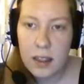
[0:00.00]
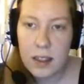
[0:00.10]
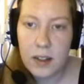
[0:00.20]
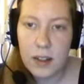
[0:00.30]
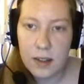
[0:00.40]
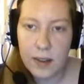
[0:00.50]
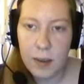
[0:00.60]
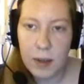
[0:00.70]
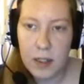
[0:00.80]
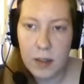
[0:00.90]
Decrease of
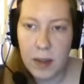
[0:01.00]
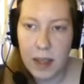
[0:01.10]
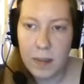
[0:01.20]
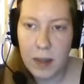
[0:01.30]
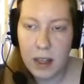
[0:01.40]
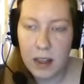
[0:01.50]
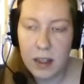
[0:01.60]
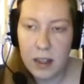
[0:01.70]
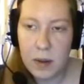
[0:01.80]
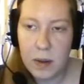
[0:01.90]
output. As you play, Block could
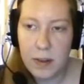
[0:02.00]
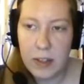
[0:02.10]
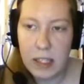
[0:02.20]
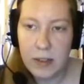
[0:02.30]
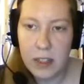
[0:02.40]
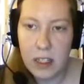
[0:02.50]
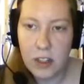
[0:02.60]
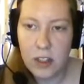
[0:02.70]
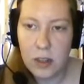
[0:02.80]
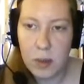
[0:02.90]
experiment, find different
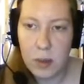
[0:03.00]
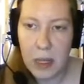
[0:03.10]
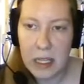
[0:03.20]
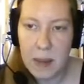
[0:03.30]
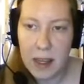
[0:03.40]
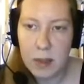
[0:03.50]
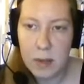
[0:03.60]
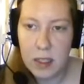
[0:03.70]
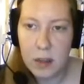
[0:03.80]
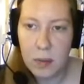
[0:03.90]
synergies among blocks and
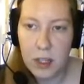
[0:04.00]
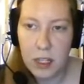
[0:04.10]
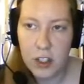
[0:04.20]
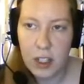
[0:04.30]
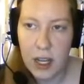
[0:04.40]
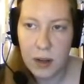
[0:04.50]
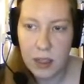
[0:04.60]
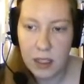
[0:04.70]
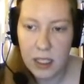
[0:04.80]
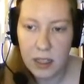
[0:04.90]
maximize your production. Now
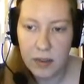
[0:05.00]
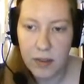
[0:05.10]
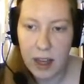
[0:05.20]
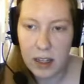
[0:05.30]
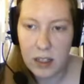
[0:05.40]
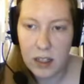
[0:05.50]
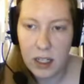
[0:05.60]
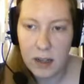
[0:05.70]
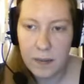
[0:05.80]
delete the factory.